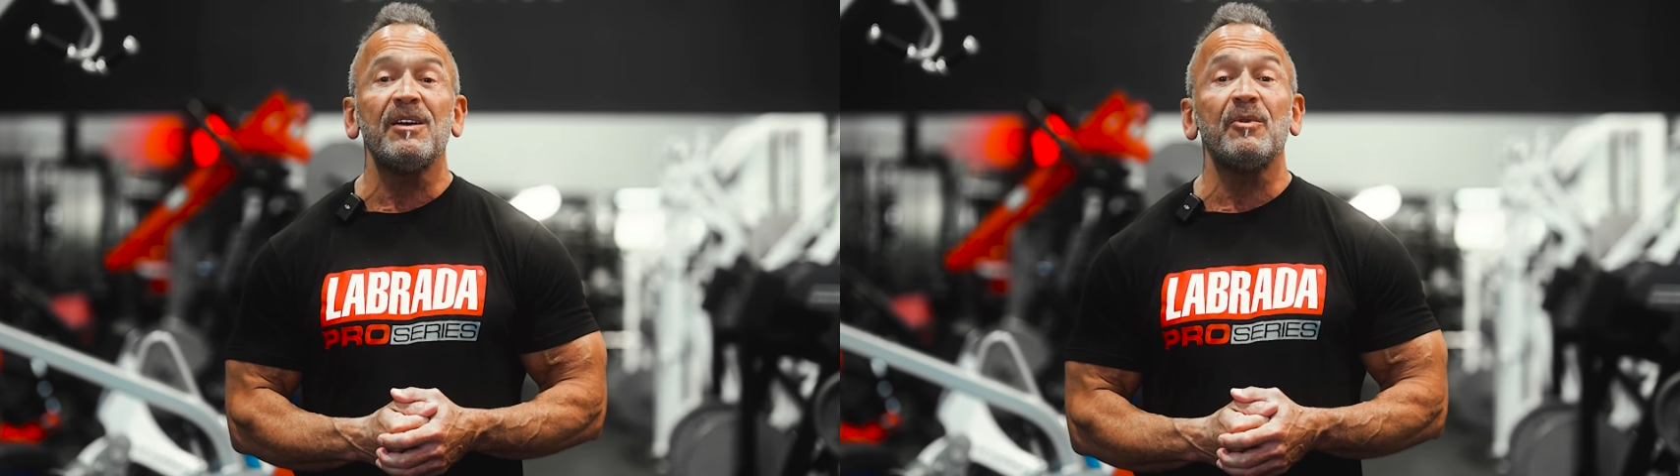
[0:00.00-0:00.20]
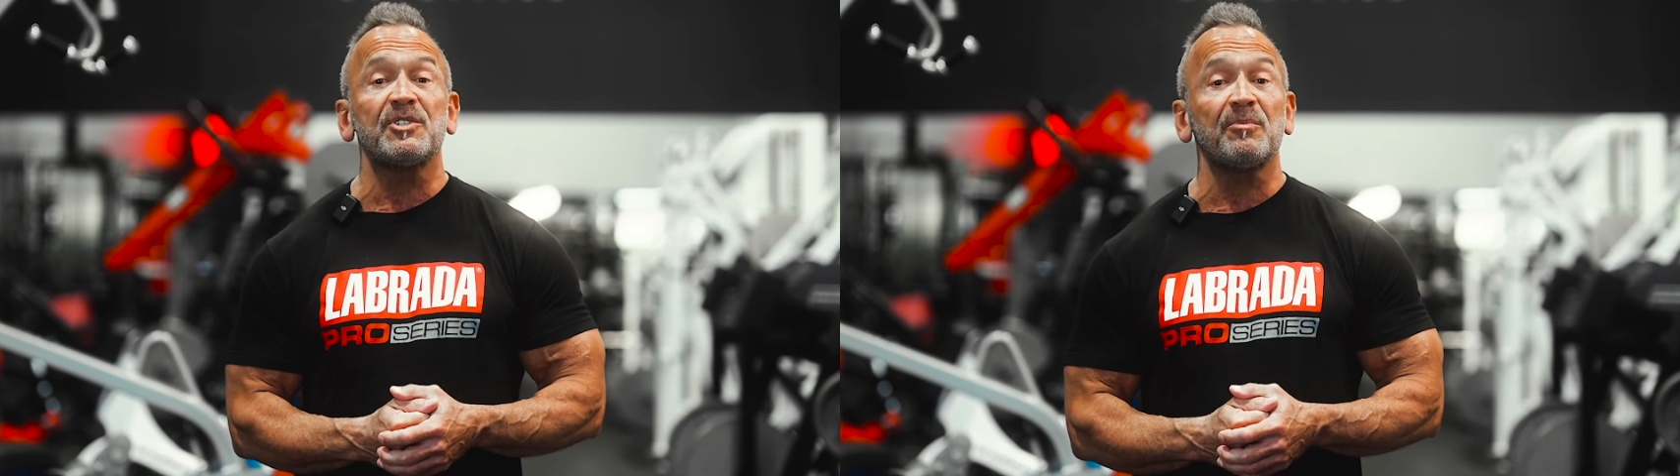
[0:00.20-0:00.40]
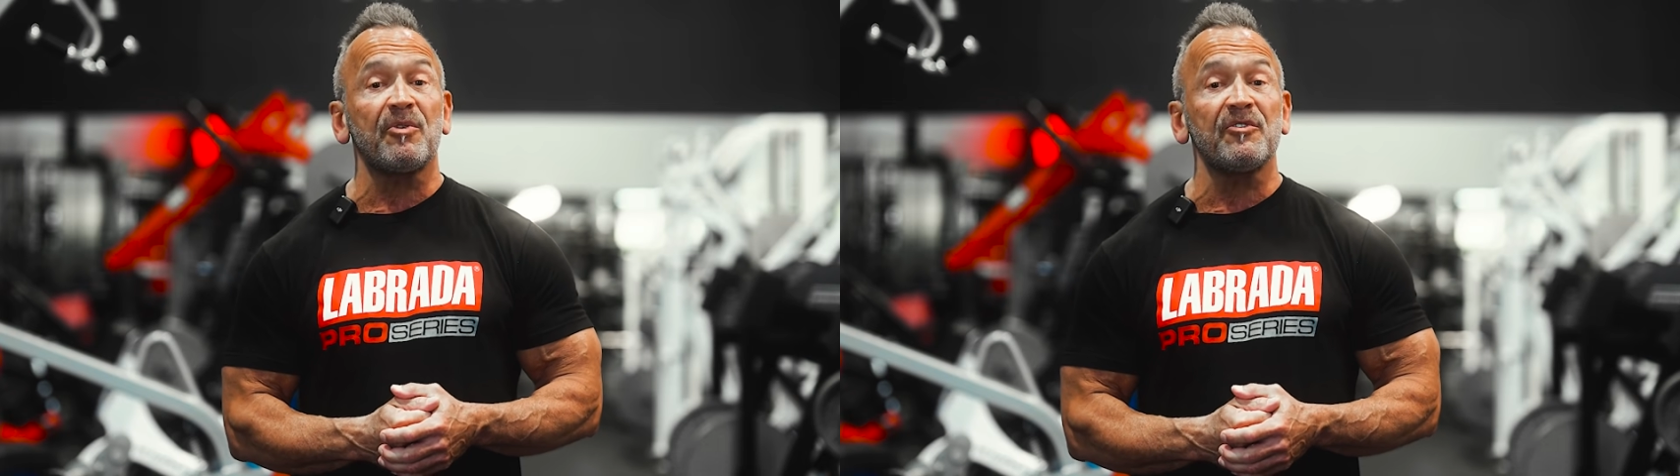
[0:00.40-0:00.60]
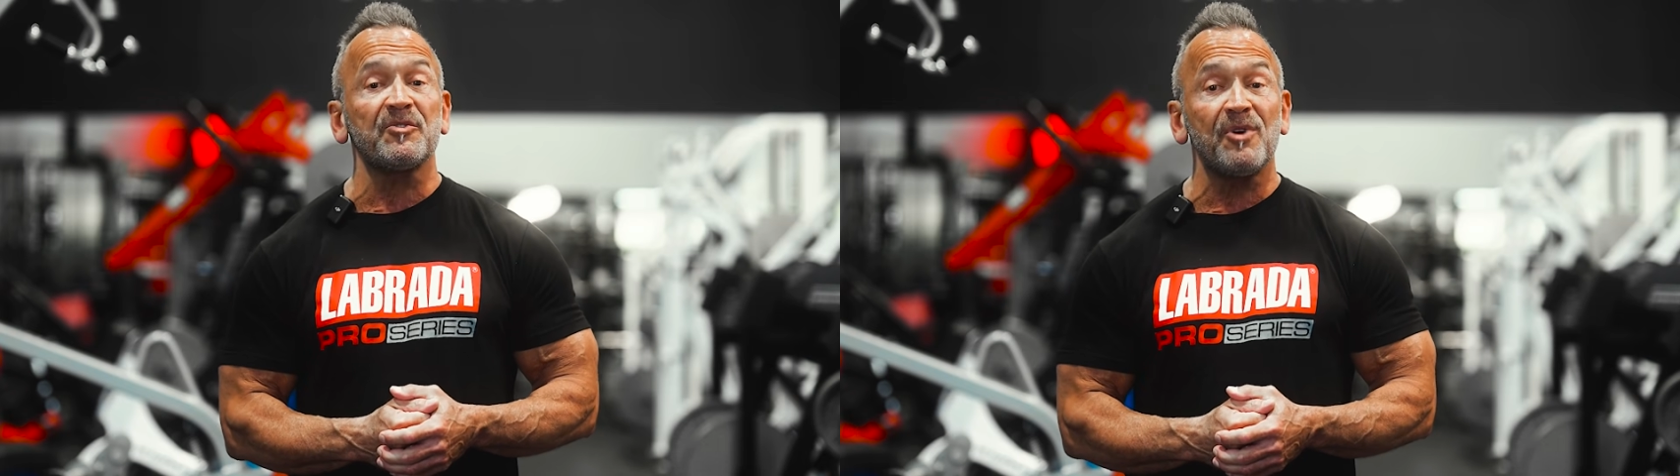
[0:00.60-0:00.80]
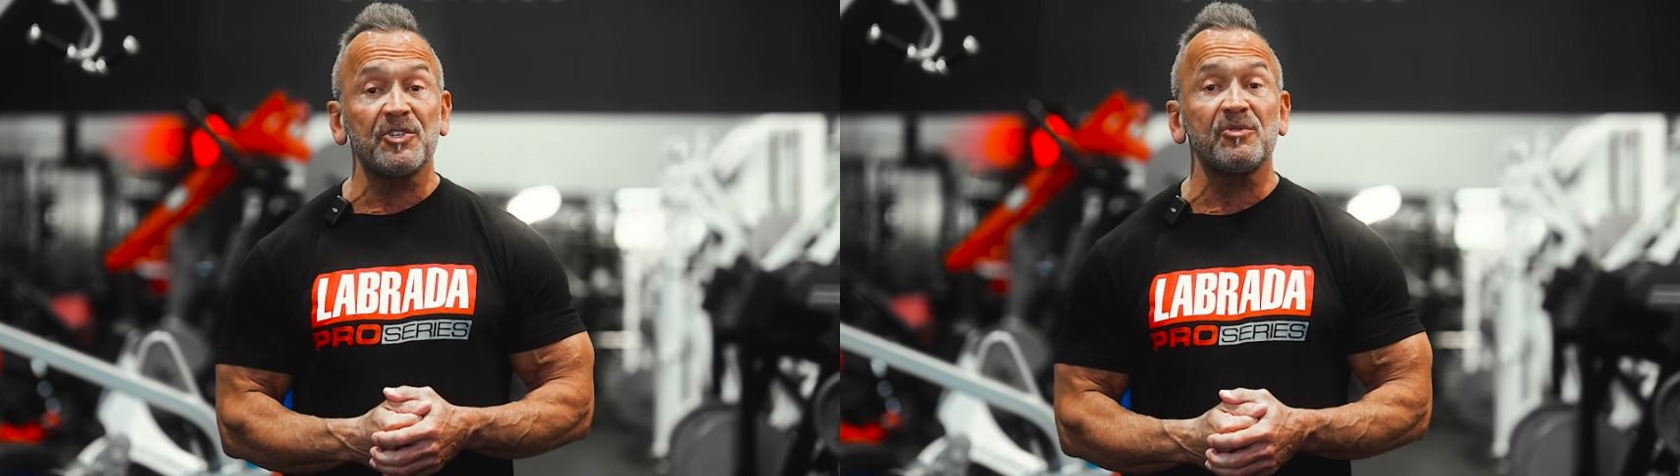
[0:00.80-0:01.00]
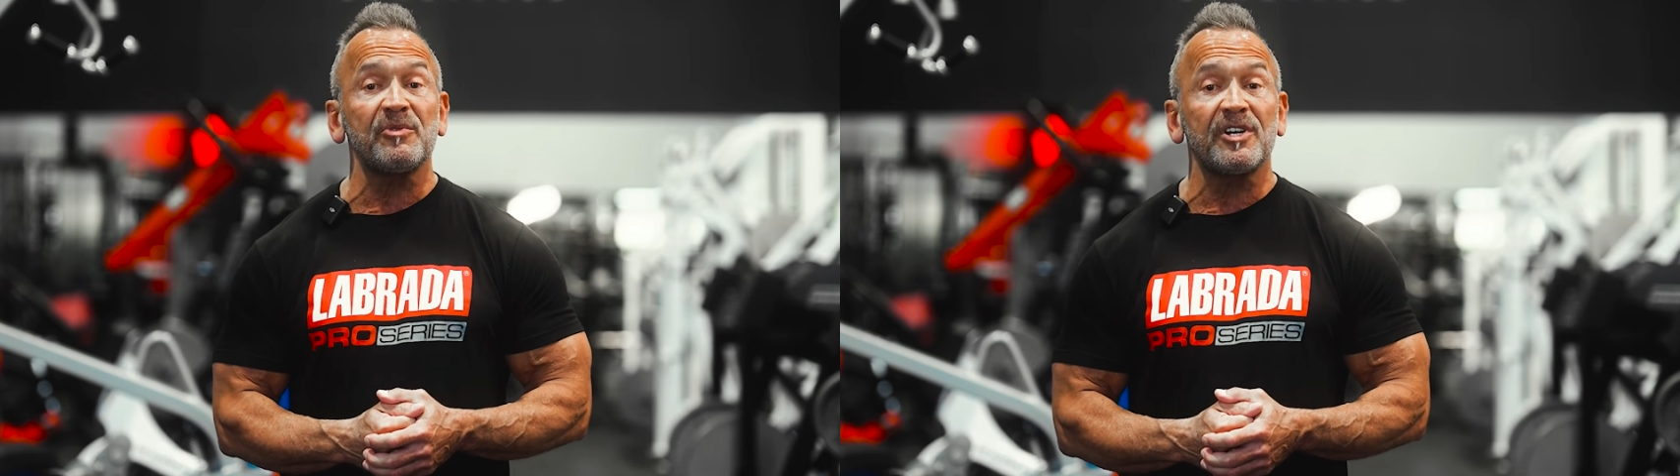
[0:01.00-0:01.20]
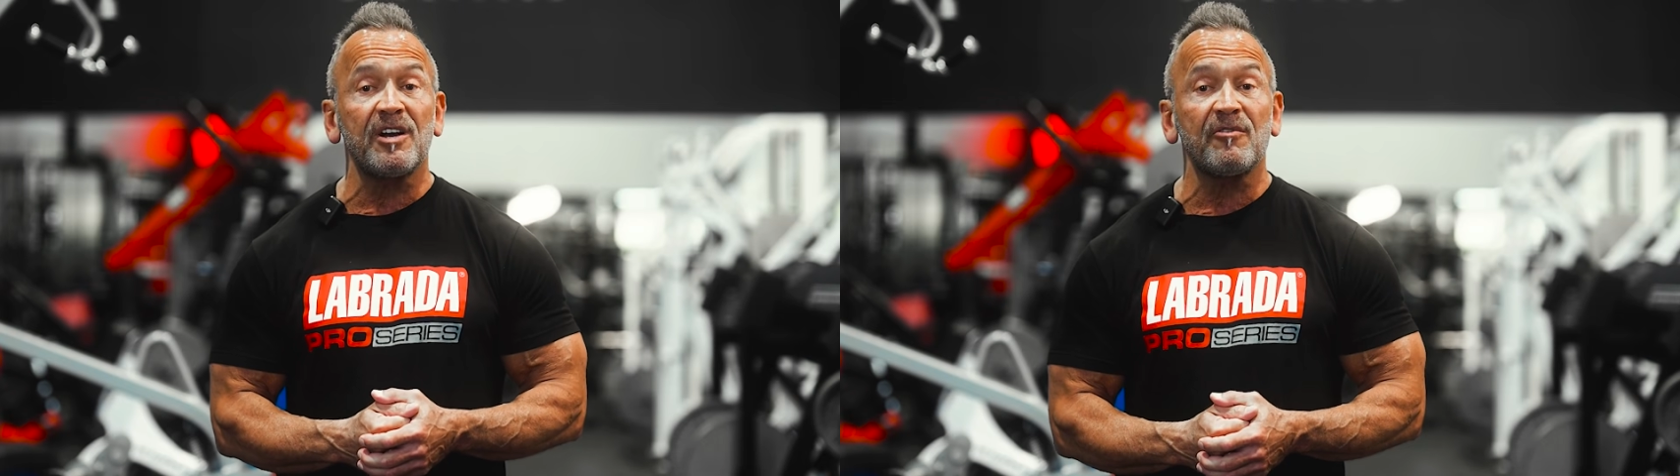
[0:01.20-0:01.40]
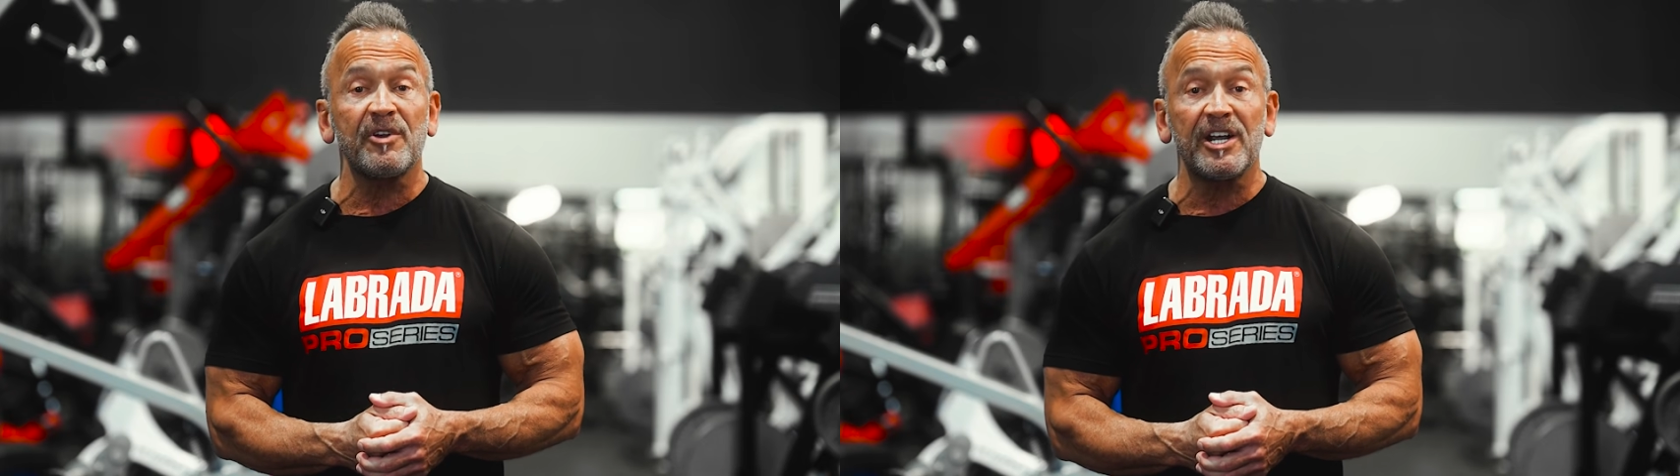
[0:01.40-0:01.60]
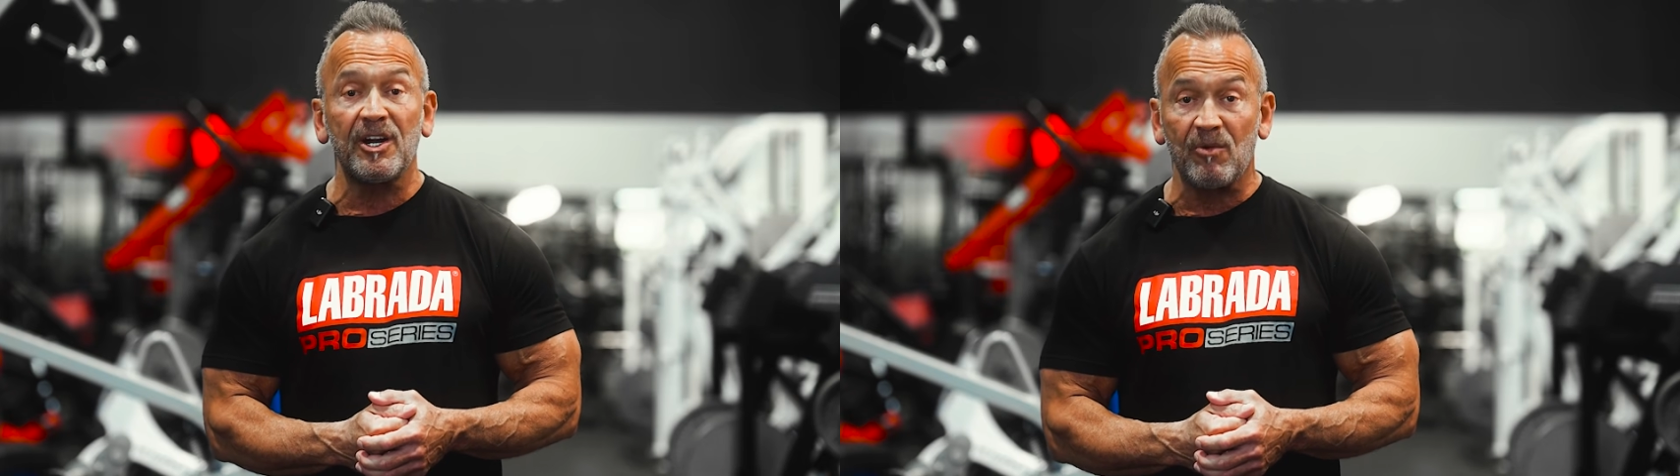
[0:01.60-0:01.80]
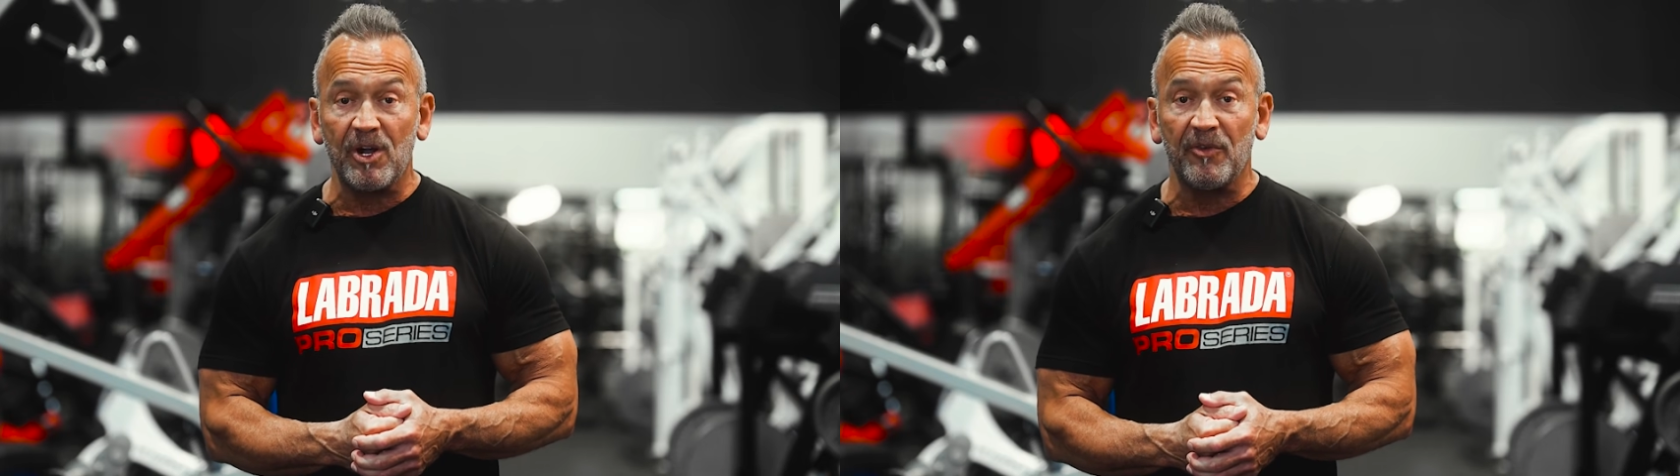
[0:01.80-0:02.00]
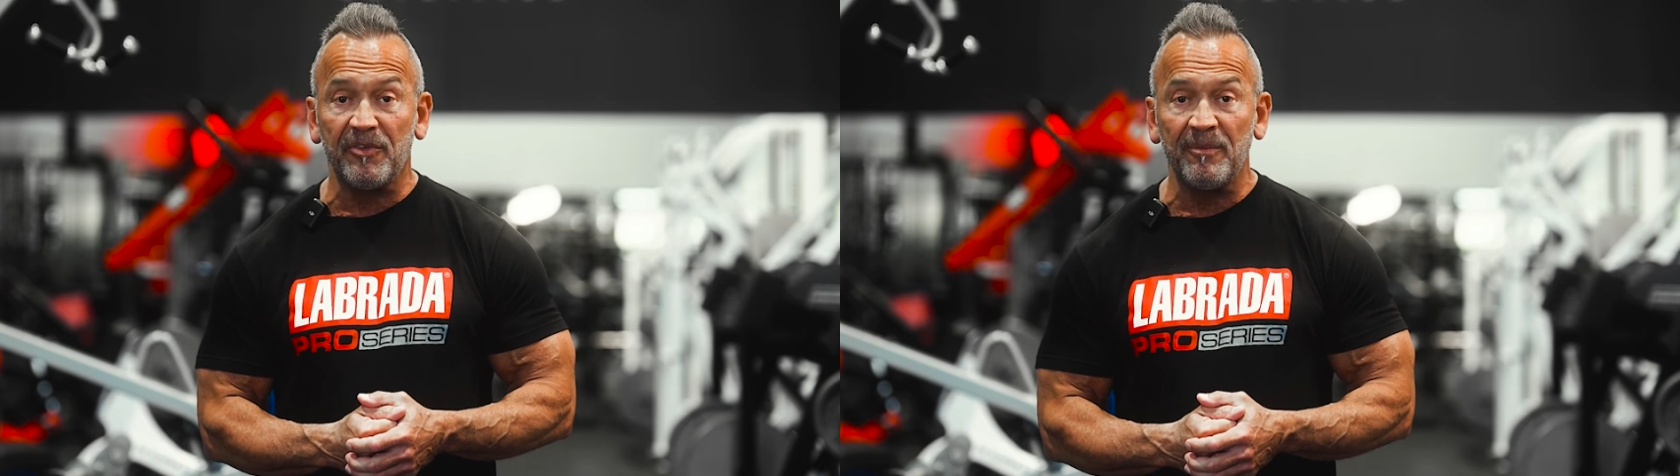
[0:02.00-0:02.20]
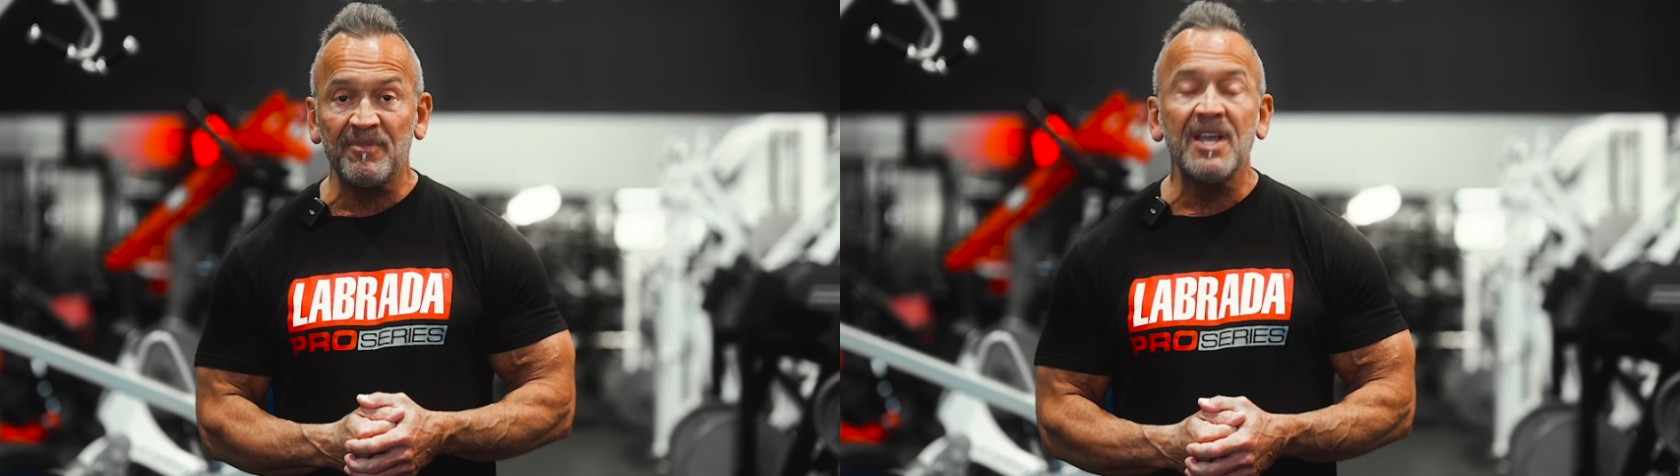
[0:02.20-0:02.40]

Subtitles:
which improves muscle recovery and growth.